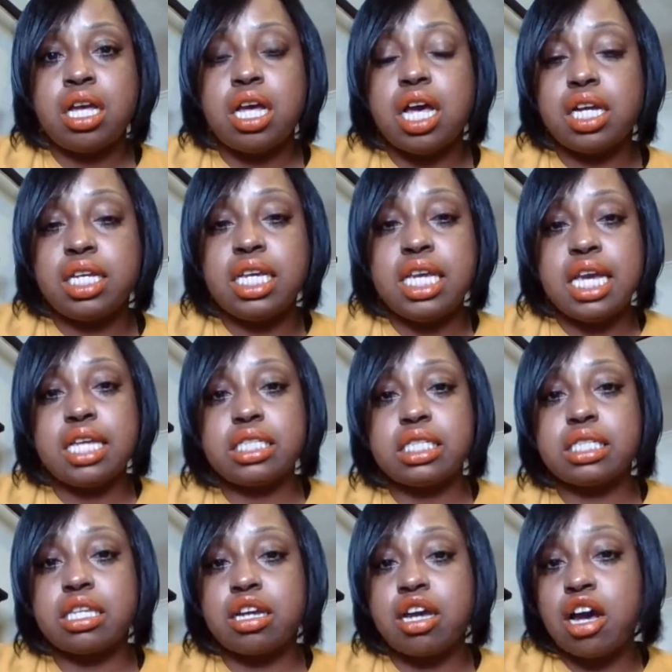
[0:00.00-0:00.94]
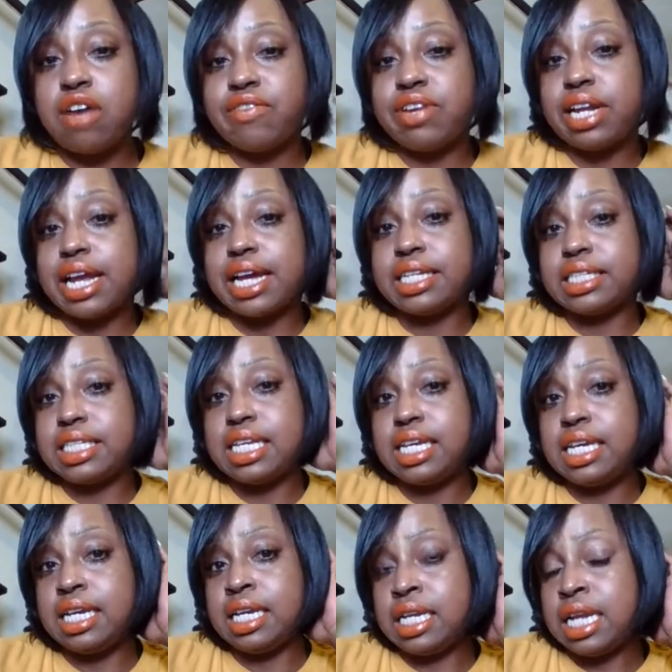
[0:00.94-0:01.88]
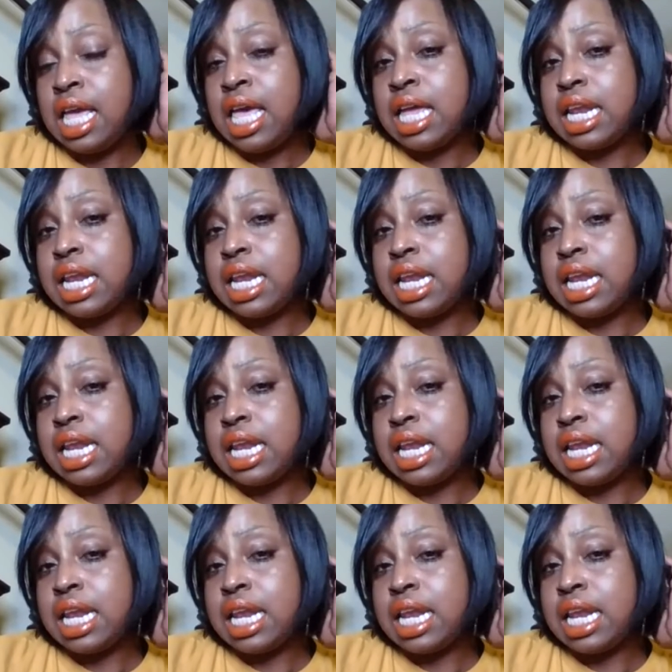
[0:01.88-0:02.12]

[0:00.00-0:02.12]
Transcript: against the COVID 19.